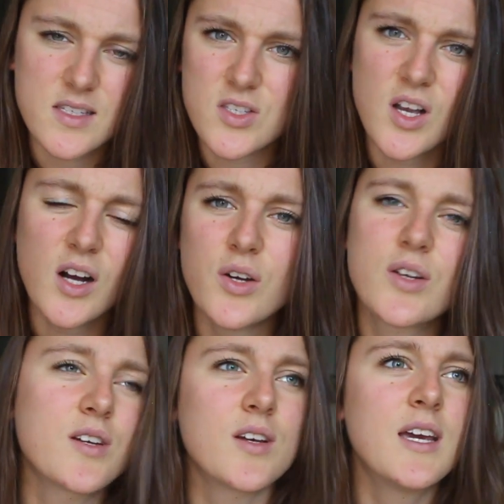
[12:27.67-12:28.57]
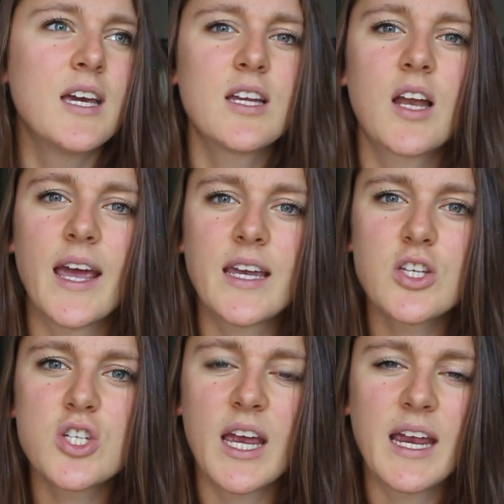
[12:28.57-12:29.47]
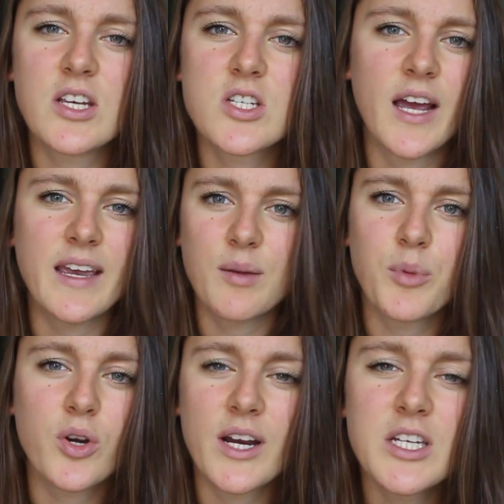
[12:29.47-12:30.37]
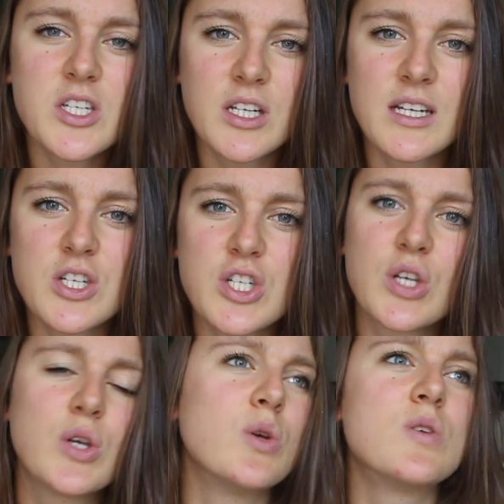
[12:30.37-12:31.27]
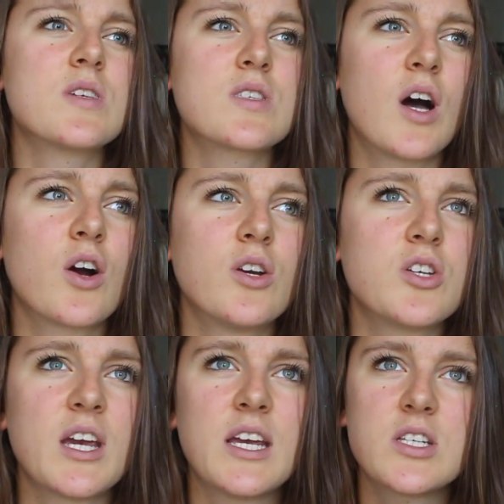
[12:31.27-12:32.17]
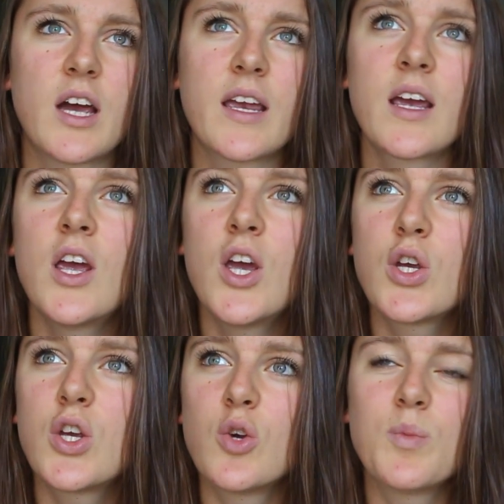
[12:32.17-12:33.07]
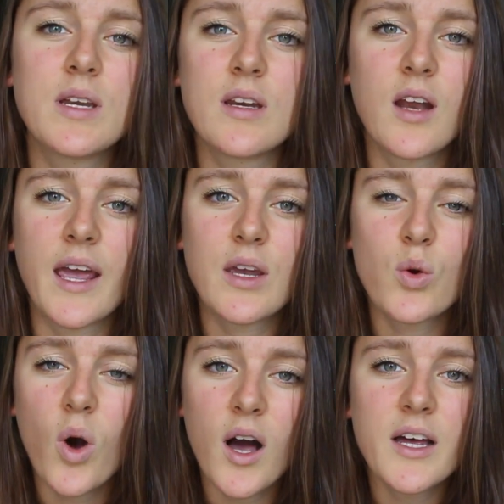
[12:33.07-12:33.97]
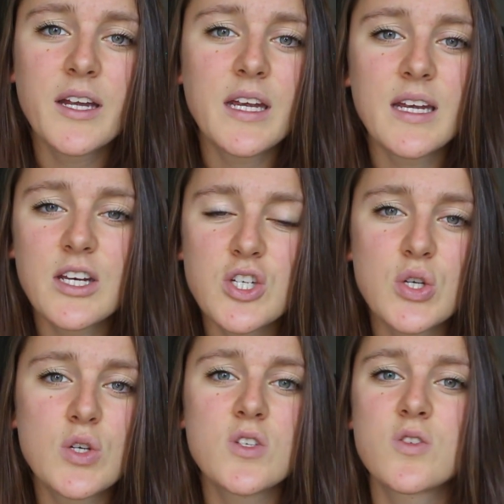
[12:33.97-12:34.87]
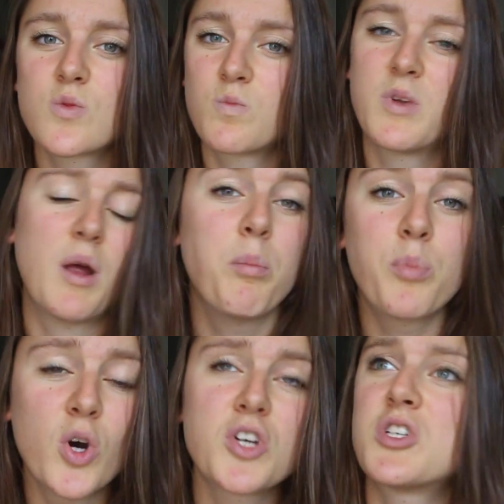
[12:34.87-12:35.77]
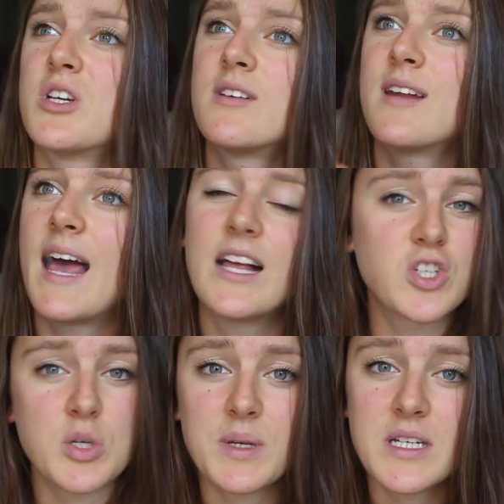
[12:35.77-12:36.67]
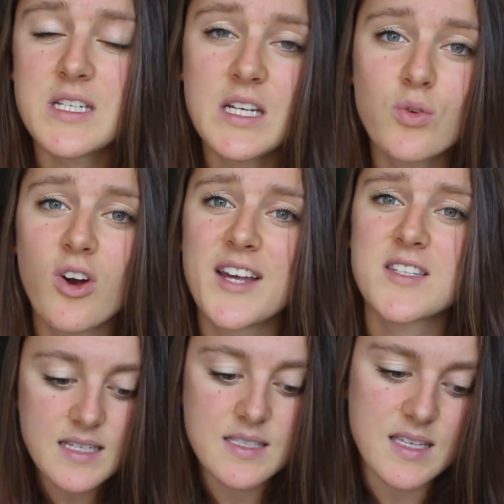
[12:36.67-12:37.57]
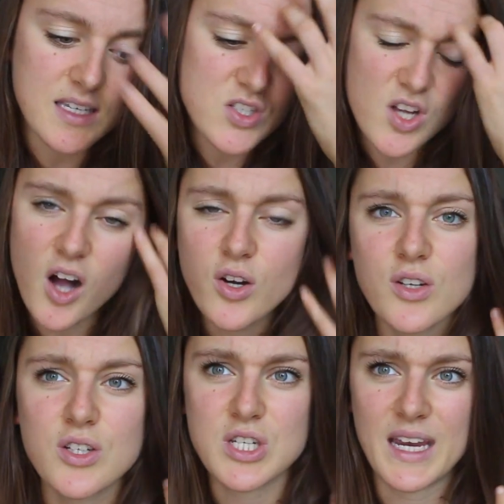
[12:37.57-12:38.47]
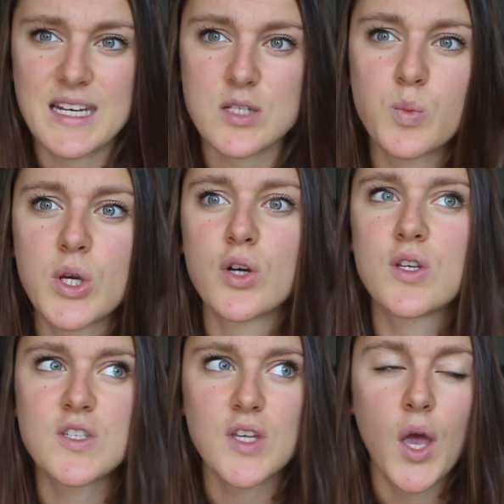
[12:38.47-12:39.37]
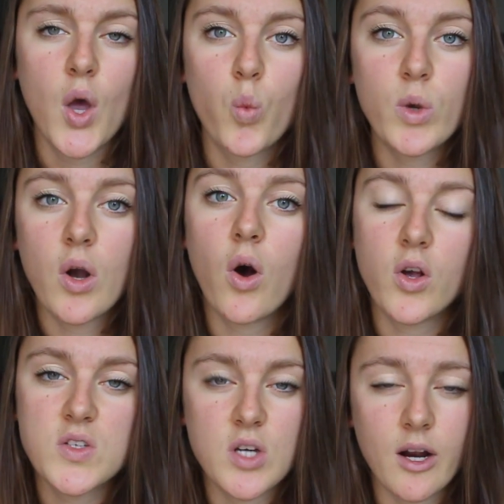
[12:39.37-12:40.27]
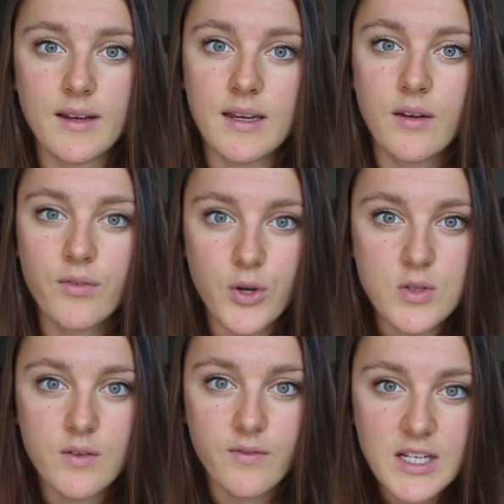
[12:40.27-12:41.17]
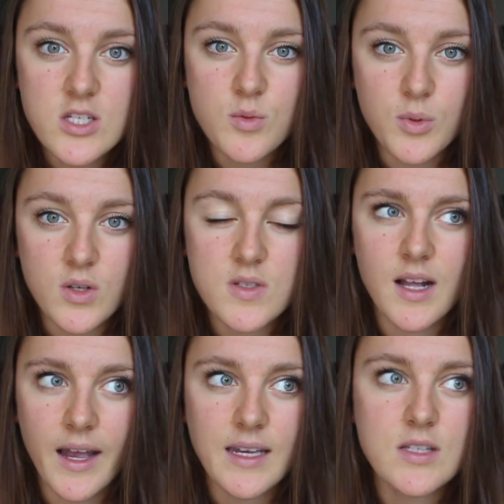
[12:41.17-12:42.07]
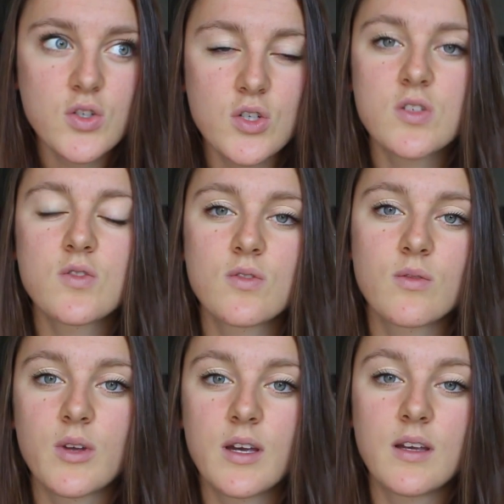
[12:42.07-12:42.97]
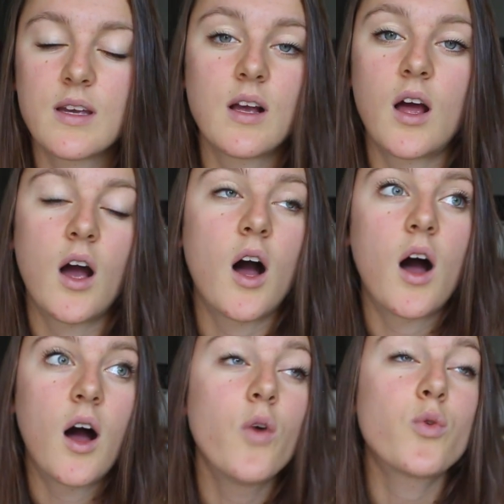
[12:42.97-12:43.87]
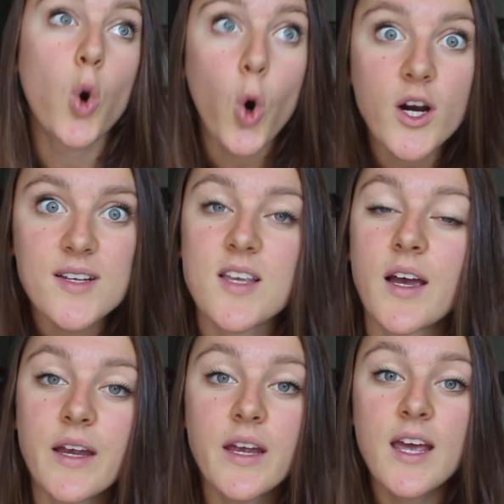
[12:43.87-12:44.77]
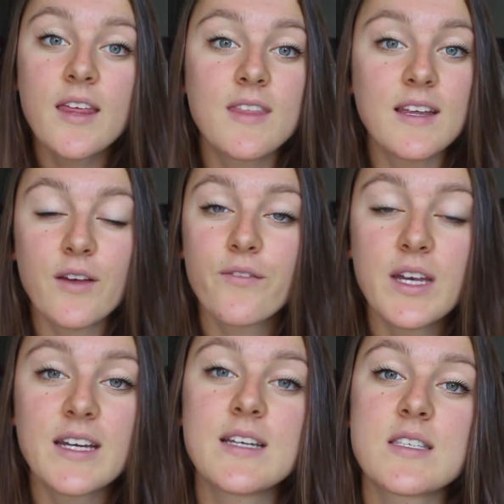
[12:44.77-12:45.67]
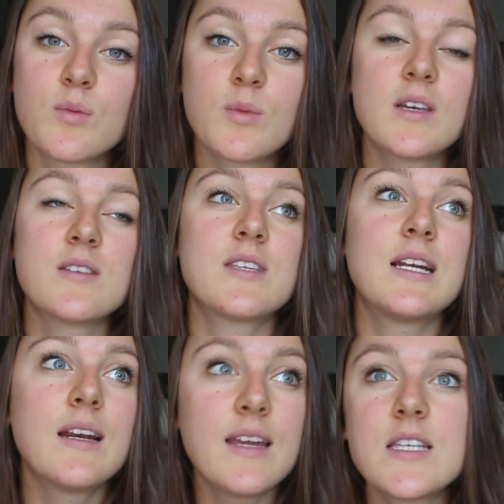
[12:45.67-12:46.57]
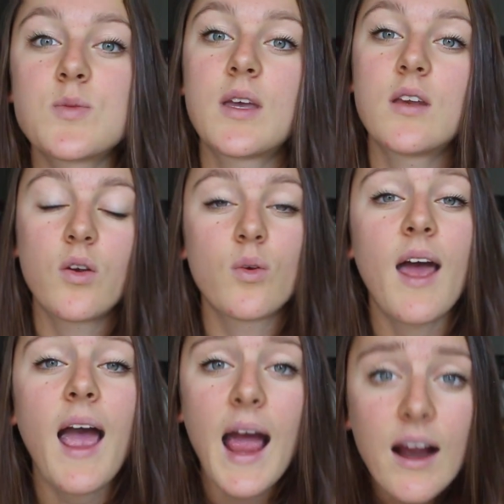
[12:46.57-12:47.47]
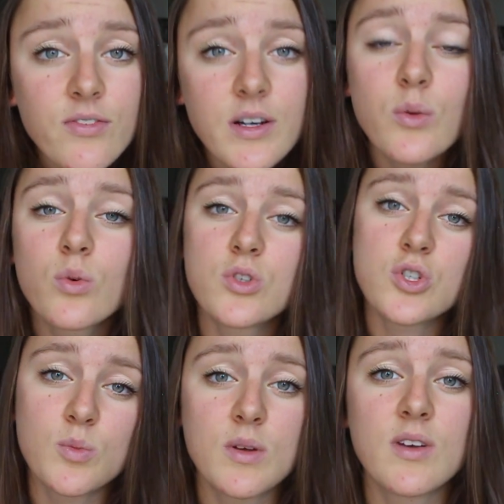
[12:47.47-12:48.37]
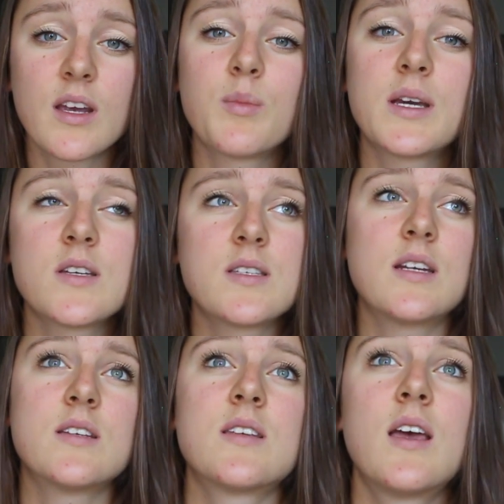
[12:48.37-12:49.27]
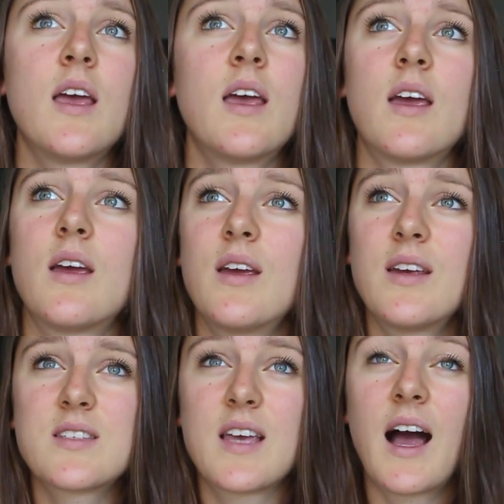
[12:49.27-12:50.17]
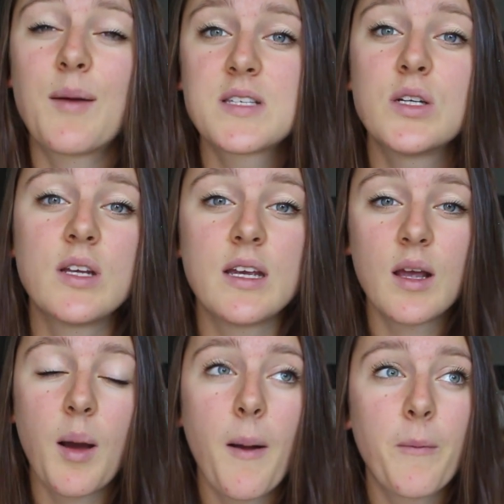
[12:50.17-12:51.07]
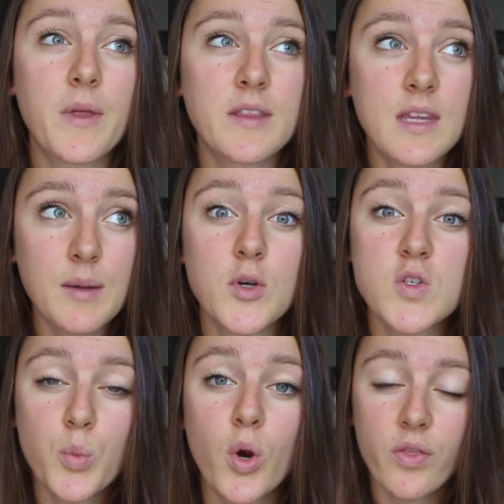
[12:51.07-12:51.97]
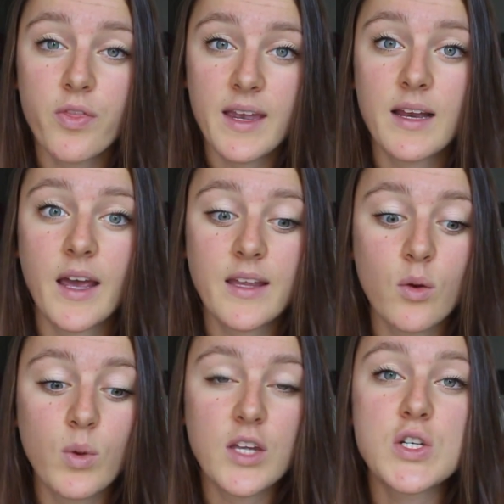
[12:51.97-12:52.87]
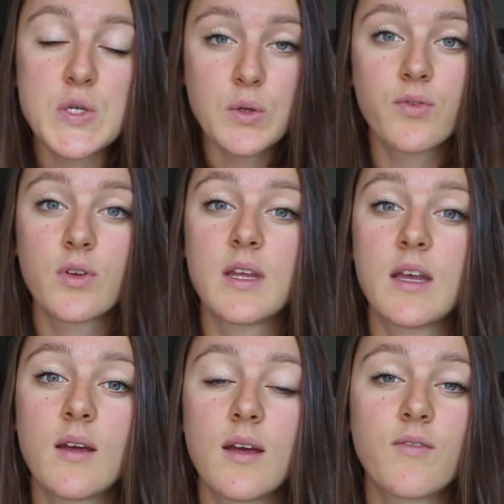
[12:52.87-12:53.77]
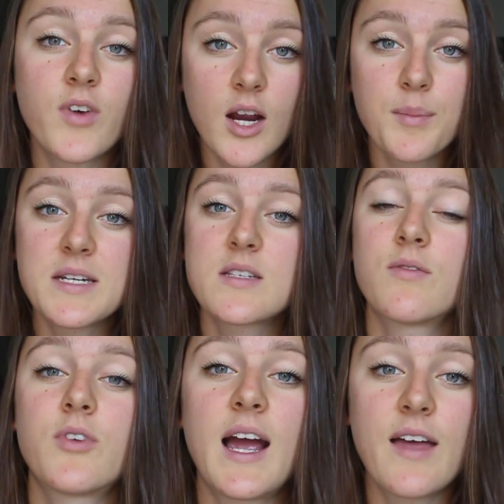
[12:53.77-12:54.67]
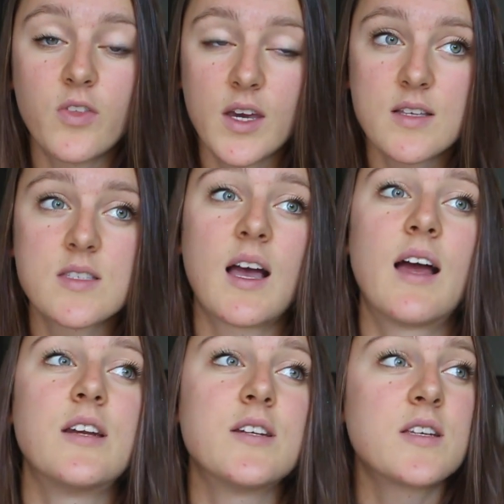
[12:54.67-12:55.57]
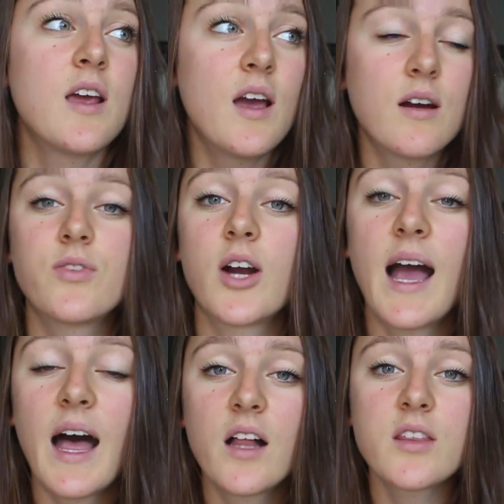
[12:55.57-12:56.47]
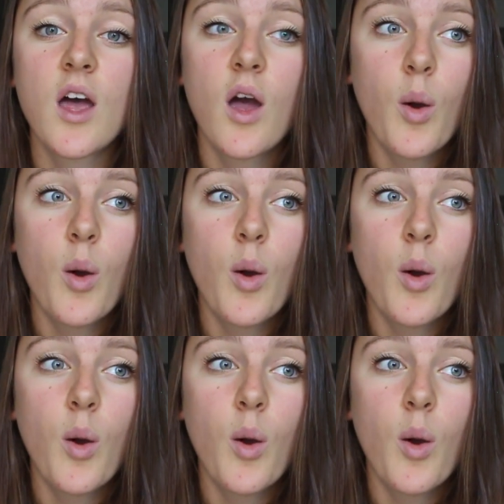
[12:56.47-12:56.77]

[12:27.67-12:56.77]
It's not going to like change like immigration issues. It's not going to change like human like equality issues, abortion, LGBT rights. It's not going to change because we all start eating fruits and vegetables. Like, it's just, of course I think that veganism is the least we can do, and everyone should be vegan because it's absolutely the most important thing like that we can do for the environment and for ethics and for health.